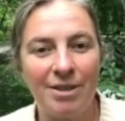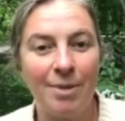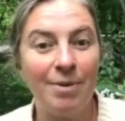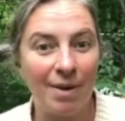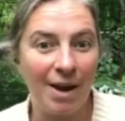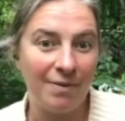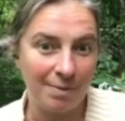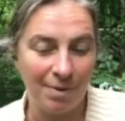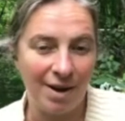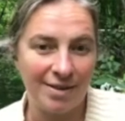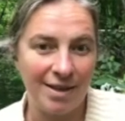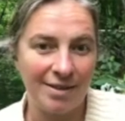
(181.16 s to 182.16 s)
demographic
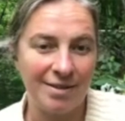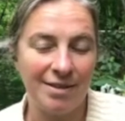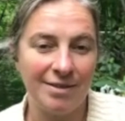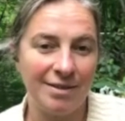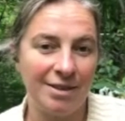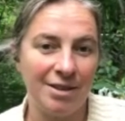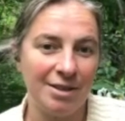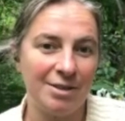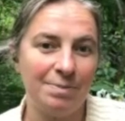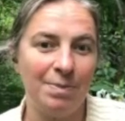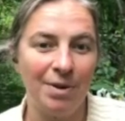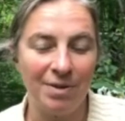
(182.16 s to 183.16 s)
processes such as
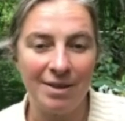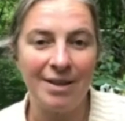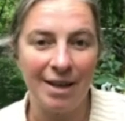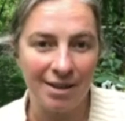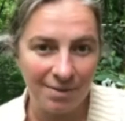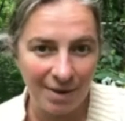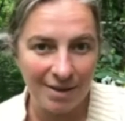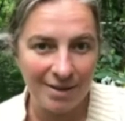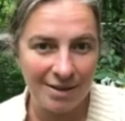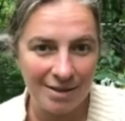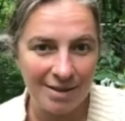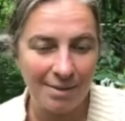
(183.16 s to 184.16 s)
birth and death rates
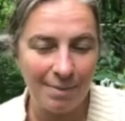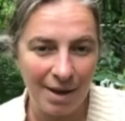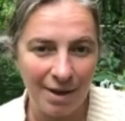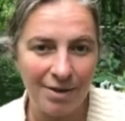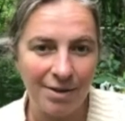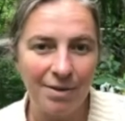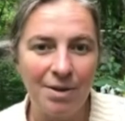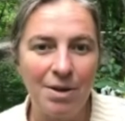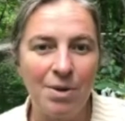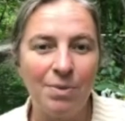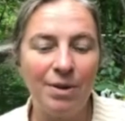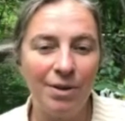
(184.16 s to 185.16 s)
into the model,
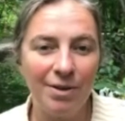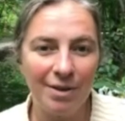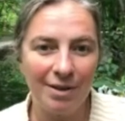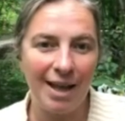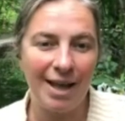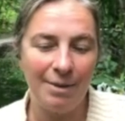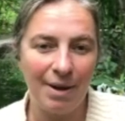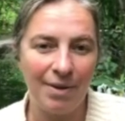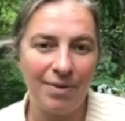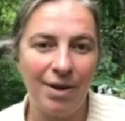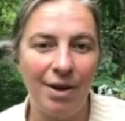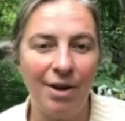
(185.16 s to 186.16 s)
we learned a lot
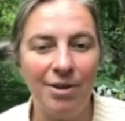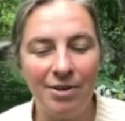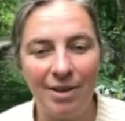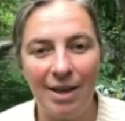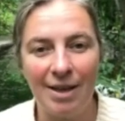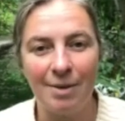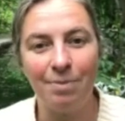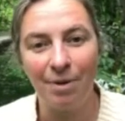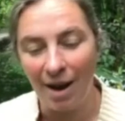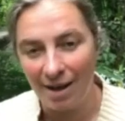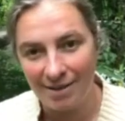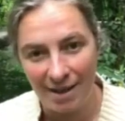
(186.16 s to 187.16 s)
about the underlying
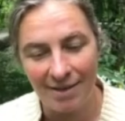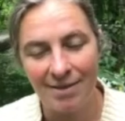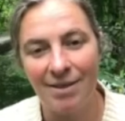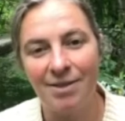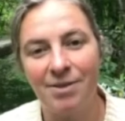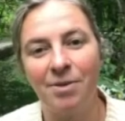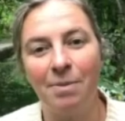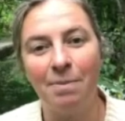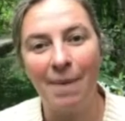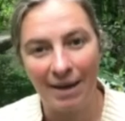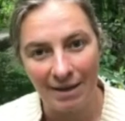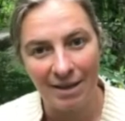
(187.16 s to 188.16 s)
processes or the
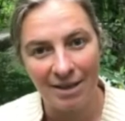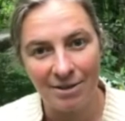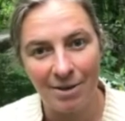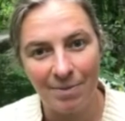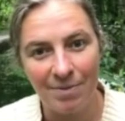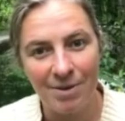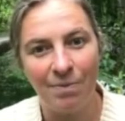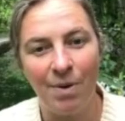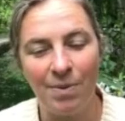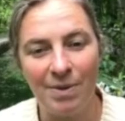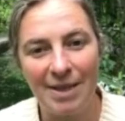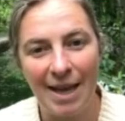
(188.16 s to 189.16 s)
mechanisms of
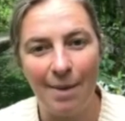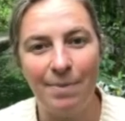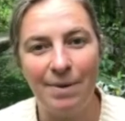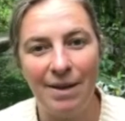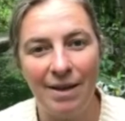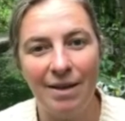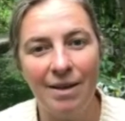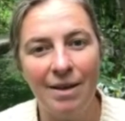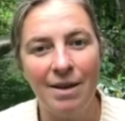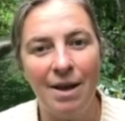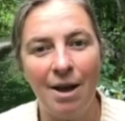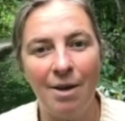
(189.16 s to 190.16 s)
what was happening.
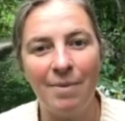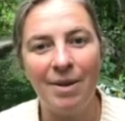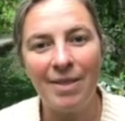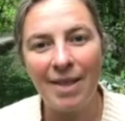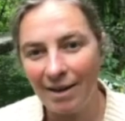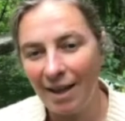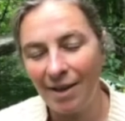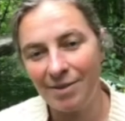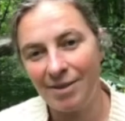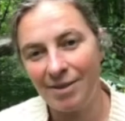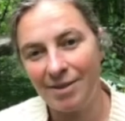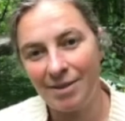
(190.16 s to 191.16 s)
And that allows
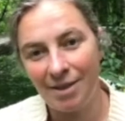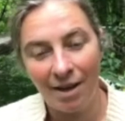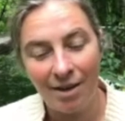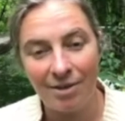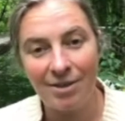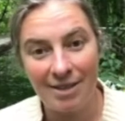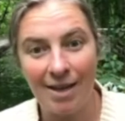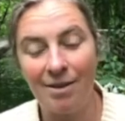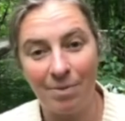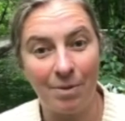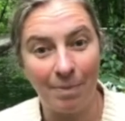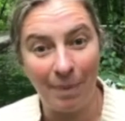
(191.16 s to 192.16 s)
us to
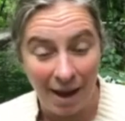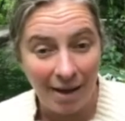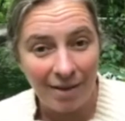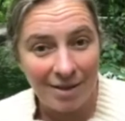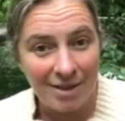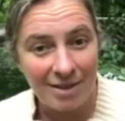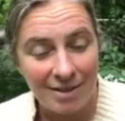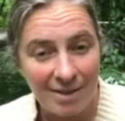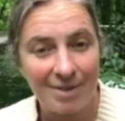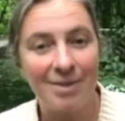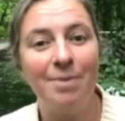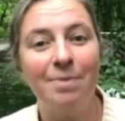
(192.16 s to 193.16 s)
understand the biology of the
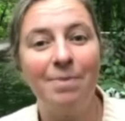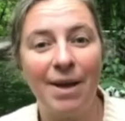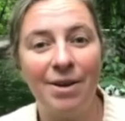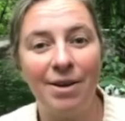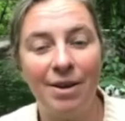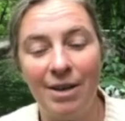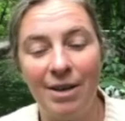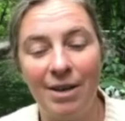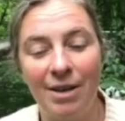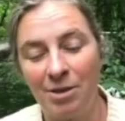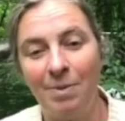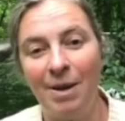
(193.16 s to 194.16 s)
system better, and
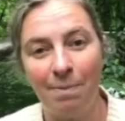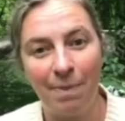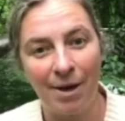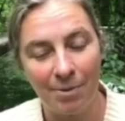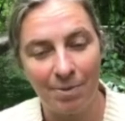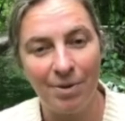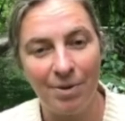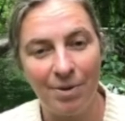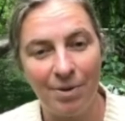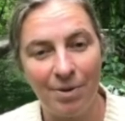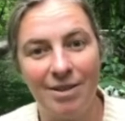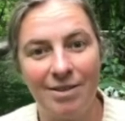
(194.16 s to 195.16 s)
also to make better
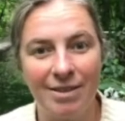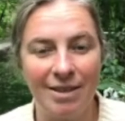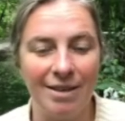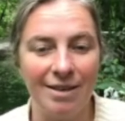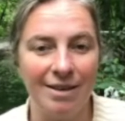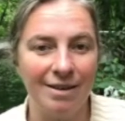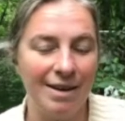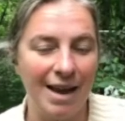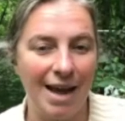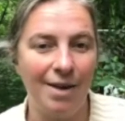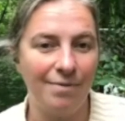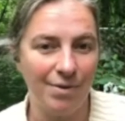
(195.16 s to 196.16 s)
predictions in
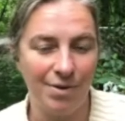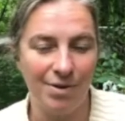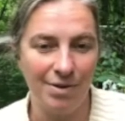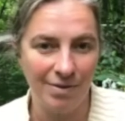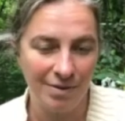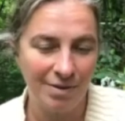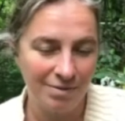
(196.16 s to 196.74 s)
novel